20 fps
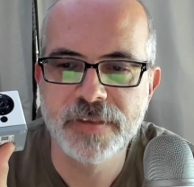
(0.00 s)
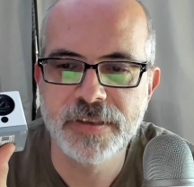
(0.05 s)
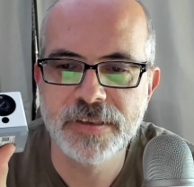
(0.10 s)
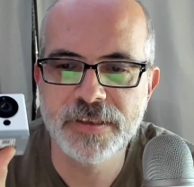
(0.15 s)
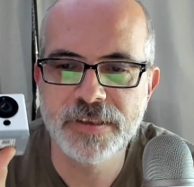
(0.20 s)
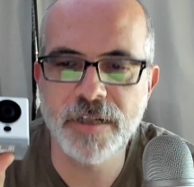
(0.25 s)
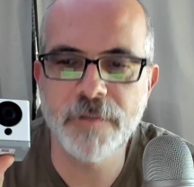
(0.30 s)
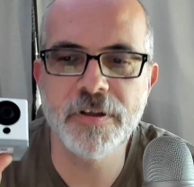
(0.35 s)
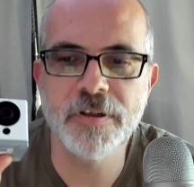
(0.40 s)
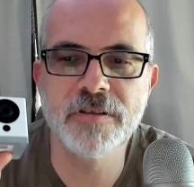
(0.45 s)

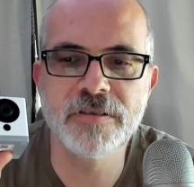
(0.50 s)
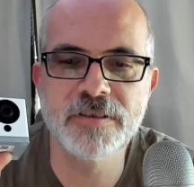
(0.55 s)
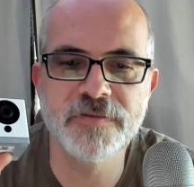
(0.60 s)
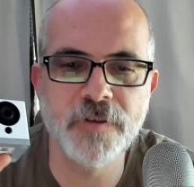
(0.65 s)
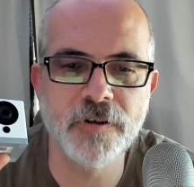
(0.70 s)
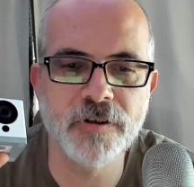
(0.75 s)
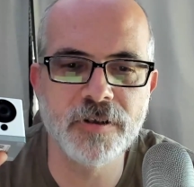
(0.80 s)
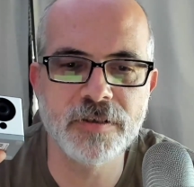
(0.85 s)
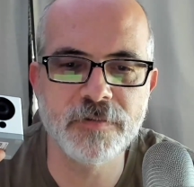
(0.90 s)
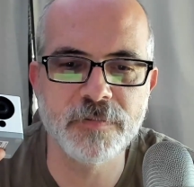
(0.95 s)
Some of those
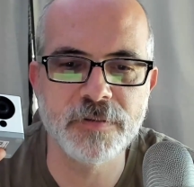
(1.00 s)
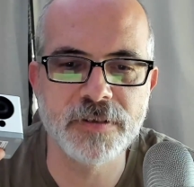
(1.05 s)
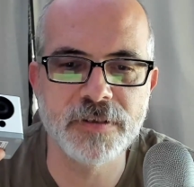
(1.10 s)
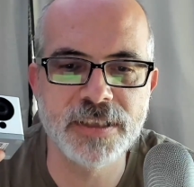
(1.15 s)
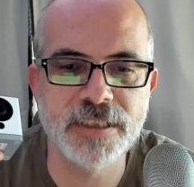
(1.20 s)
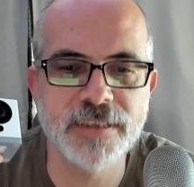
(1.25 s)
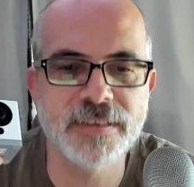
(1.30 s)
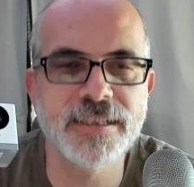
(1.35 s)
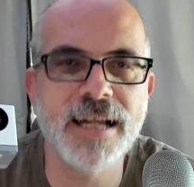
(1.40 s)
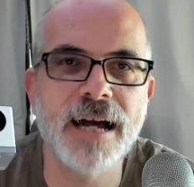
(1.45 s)
folks were
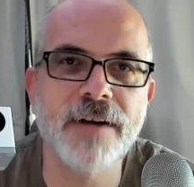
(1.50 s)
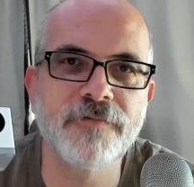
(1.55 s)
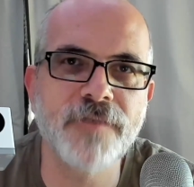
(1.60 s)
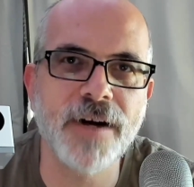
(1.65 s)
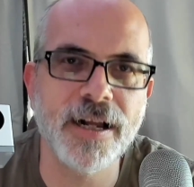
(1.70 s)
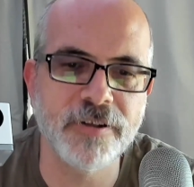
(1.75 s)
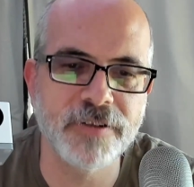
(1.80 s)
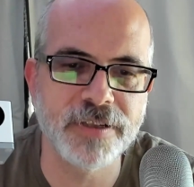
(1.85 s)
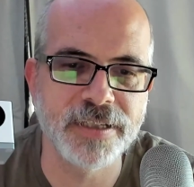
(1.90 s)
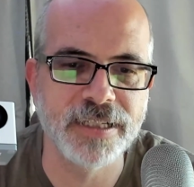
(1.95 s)
just not
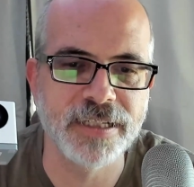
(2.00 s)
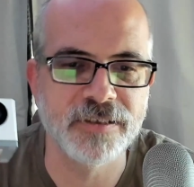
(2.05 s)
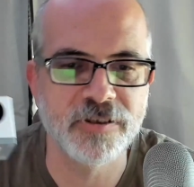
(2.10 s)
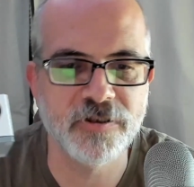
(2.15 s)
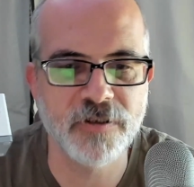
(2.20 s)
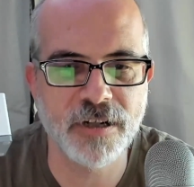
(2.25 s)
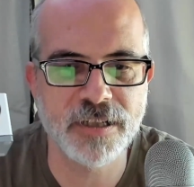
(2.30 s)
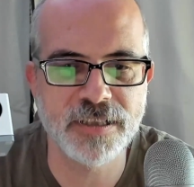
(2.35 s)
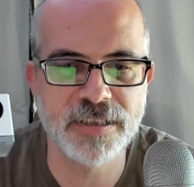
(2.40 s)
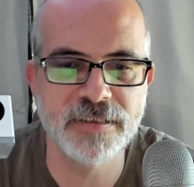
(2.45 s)
following the
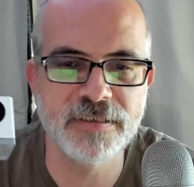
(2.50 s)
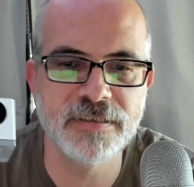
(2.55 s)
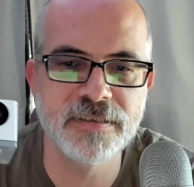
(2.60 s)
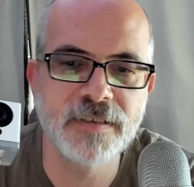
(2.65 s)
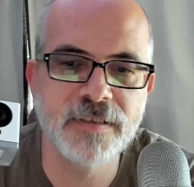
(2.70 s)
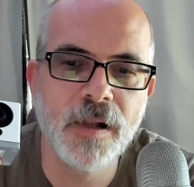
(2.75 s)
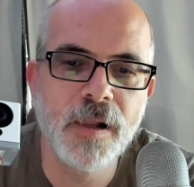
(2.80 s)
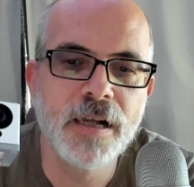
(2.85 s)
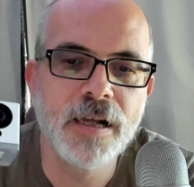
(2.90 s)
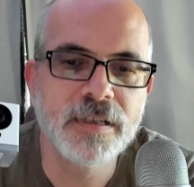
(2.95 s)

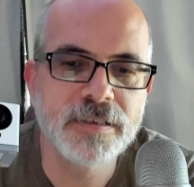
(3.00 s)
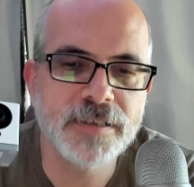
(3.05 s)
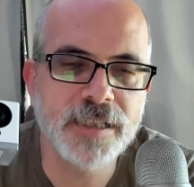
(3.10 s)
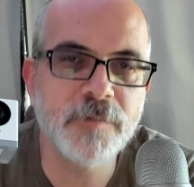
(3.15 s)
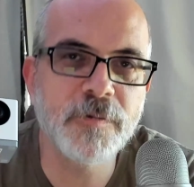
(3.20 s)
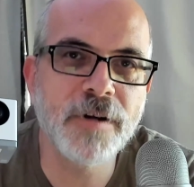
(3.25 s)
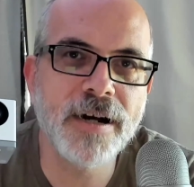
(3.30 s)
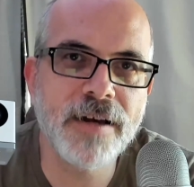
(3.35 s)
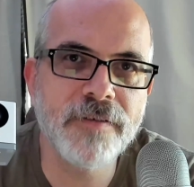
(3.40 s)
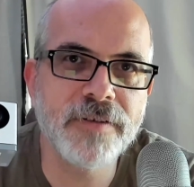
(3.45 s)
instructions,
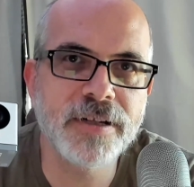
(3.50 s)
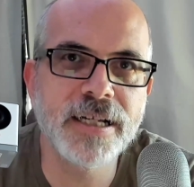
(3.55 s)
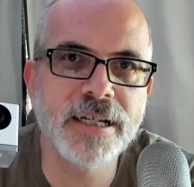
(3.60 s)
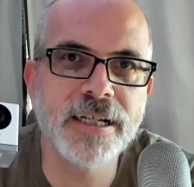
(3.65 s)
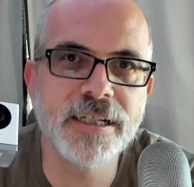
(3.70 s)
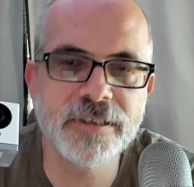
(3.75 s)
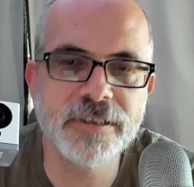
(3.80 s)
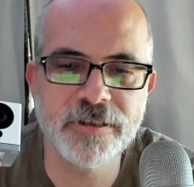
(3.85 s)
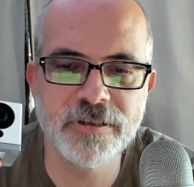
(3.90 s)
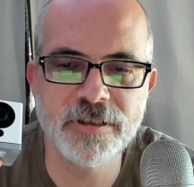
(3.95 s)
some were having
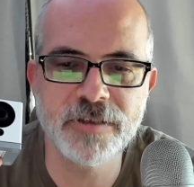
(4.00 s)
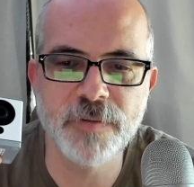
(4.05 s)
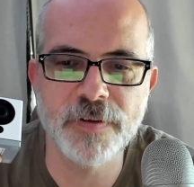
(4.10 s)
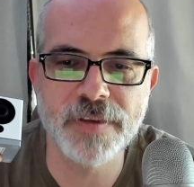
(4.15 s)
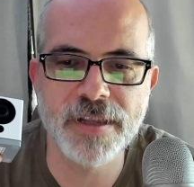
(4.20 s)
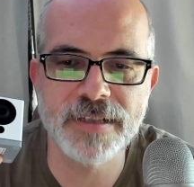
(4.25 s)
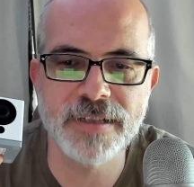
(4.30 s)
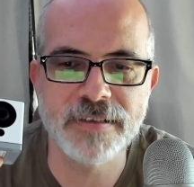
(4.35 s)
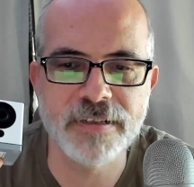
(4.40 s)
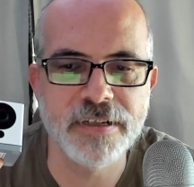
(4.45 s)
issues
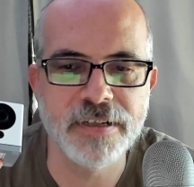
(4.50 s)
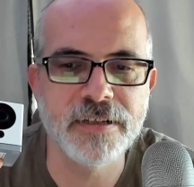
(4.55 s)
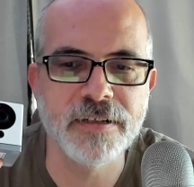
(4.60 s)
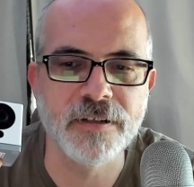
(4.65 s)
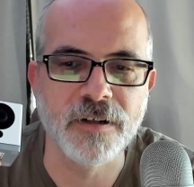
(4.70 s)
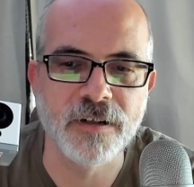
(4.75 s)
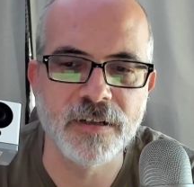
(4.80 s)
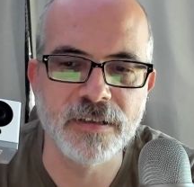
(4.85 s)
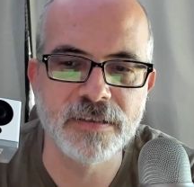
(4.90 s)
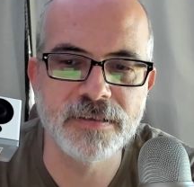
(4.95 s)
with SD
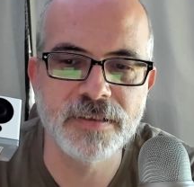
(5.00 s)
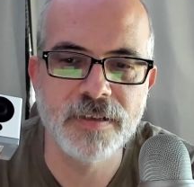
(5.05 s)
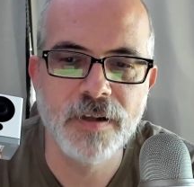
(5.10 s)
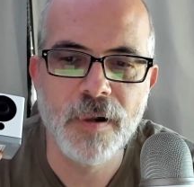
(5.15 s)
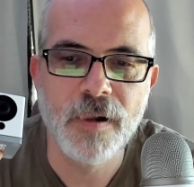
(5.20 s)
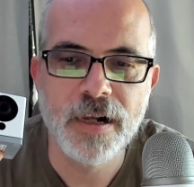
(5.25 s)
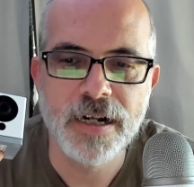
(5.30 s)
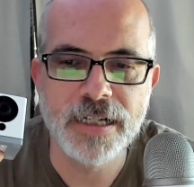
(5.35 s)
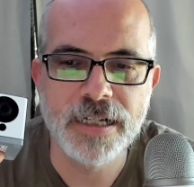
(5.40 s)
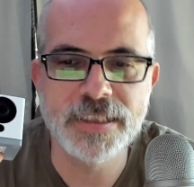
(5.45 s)
cards,
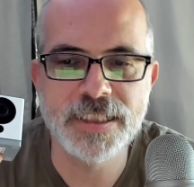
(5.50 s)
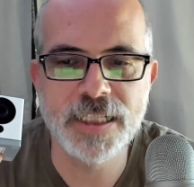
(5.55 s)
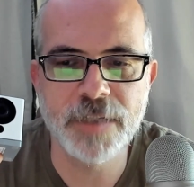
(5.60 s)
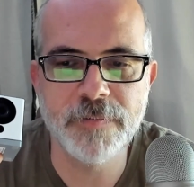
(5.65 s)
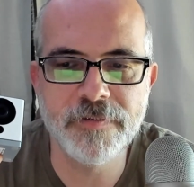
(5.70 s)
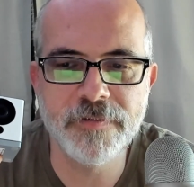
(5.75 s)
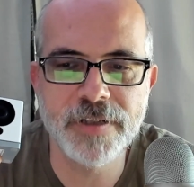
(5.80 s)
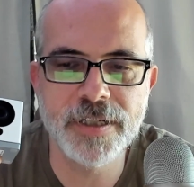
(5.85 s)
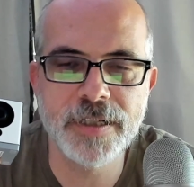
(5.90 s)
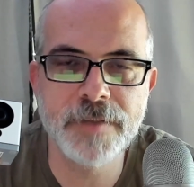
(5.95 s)
and some
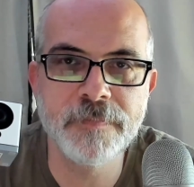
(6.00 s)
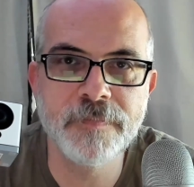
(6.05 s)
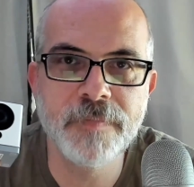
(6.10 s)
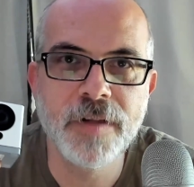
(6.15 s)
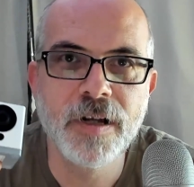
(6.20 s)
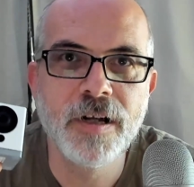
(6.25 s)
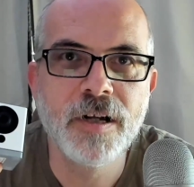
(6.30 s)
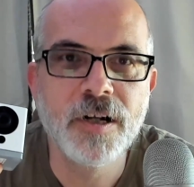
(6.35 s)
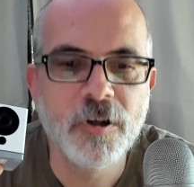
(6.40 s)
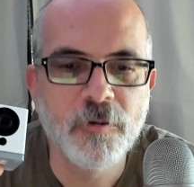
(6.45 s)
of them,
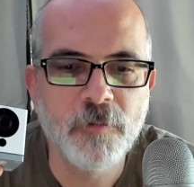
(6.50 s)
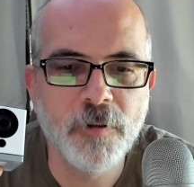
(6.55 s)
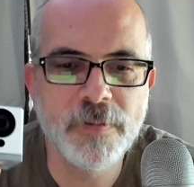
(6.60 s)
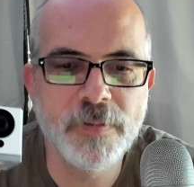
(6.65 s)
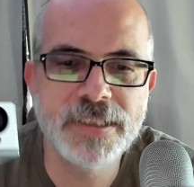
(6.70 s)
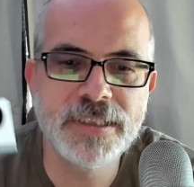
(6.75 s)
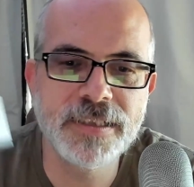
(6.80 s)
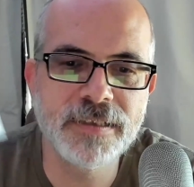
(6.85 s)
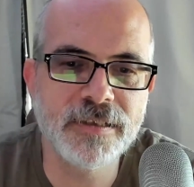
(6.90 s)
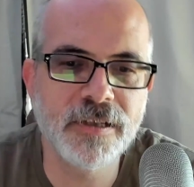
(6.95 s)
well,
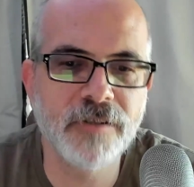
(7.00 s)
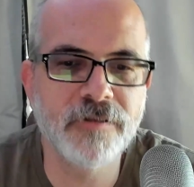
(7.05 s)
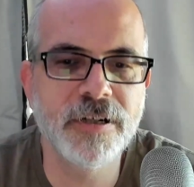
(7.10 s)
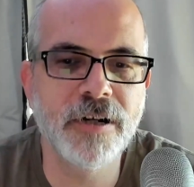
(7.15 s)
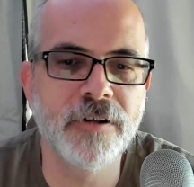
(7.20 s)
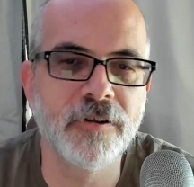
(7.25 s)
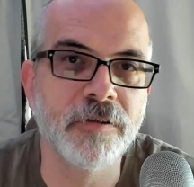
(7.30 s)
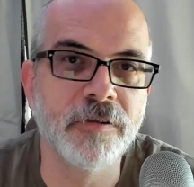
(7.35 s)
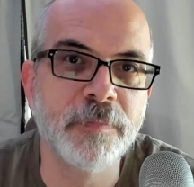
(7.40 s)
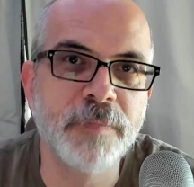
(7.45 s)
we just don't
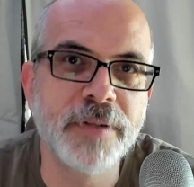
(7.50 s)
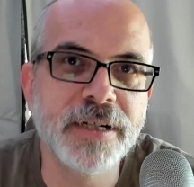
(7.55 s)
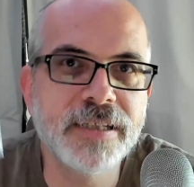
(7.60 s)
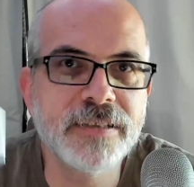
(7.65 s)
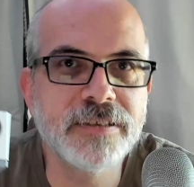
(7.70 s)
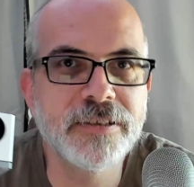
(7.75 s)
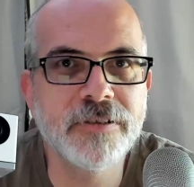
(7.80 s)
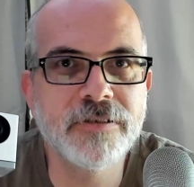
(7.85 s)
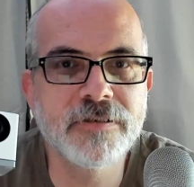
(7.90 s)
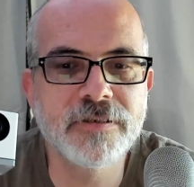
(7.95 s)
know
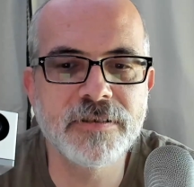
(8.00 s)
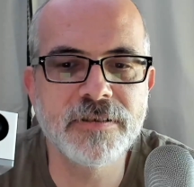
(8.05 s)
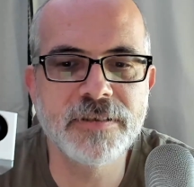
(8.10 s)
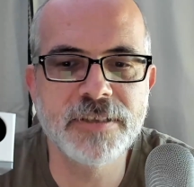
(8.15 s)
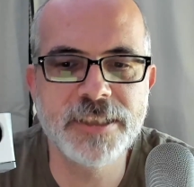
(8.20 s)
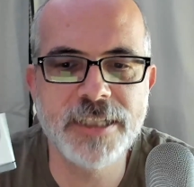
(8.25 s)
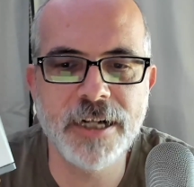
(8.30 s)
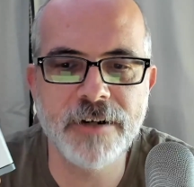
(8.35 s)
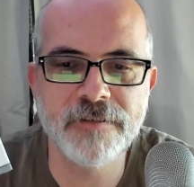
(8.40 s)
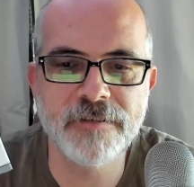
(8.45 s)
because
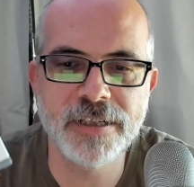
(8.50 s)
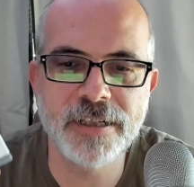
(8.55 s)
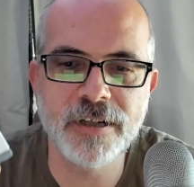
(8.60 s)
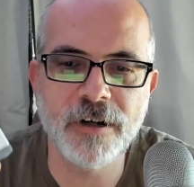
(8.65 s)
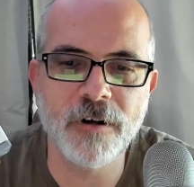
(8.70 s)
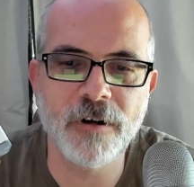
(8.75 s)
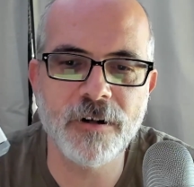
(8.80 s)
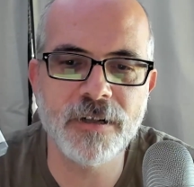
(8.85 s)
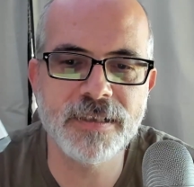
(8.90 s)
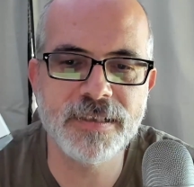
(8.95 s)
users generally
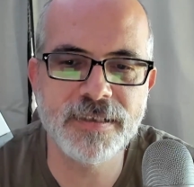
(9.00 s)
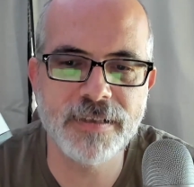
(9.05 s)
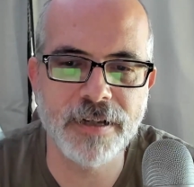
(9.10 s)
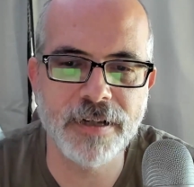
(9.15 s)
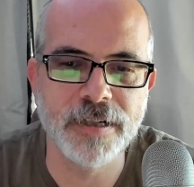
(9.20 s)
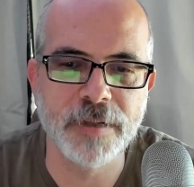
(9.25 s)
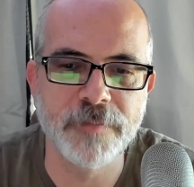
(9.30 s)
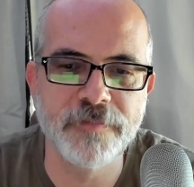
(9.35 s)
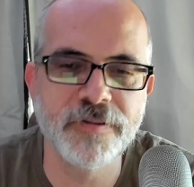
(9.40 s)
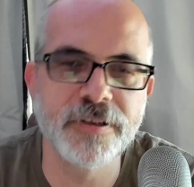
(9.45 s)
aren't set
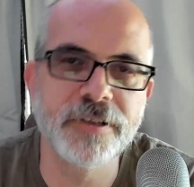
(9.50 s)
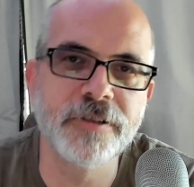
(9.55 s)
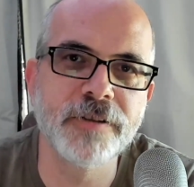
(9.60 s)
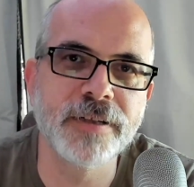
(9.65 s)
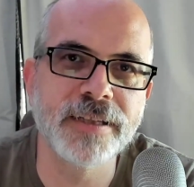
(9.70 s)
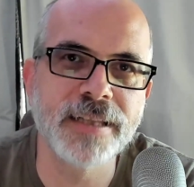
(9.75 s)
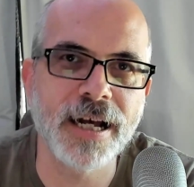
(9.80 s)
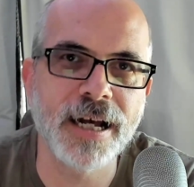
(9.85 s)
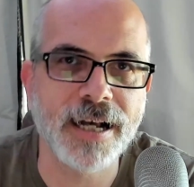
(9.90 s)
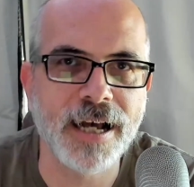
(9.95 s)
up for
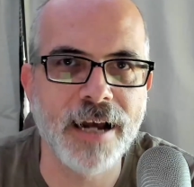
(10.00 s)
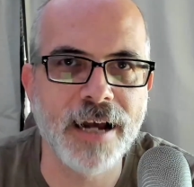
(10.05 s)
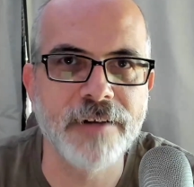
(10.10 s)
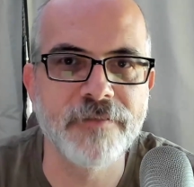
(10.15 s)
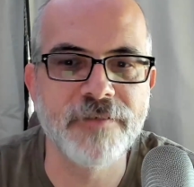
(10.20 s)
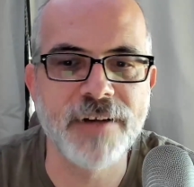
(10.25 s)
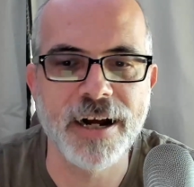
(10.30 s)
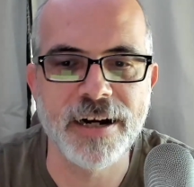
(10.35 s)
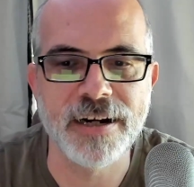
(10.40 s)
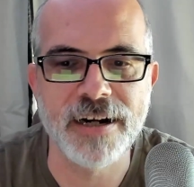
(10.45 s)
doing that kind
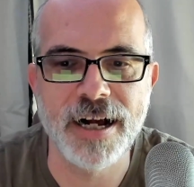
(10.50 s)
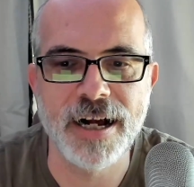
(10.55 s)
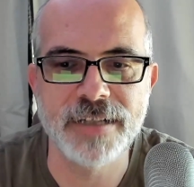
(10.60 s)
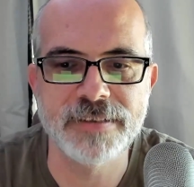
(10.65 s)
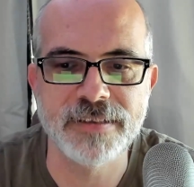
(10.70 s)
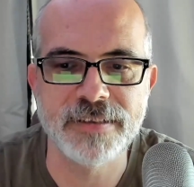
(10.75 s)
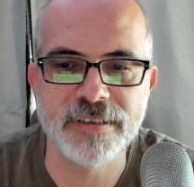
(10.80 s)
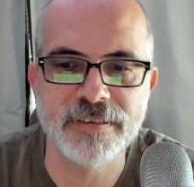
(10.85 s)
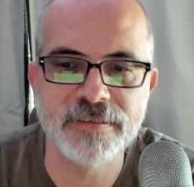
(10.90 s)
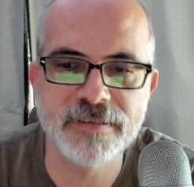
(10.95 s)
of
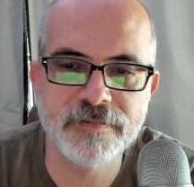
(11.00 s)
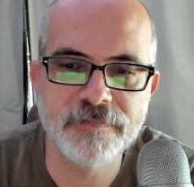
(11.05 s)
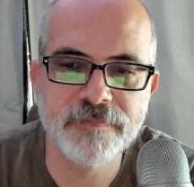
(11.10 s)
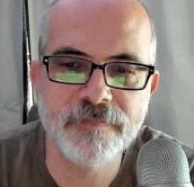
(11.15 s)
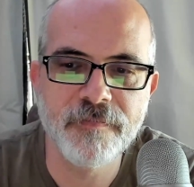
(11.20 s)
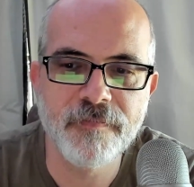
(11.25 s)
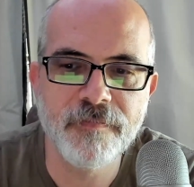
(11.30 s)
diagnostics.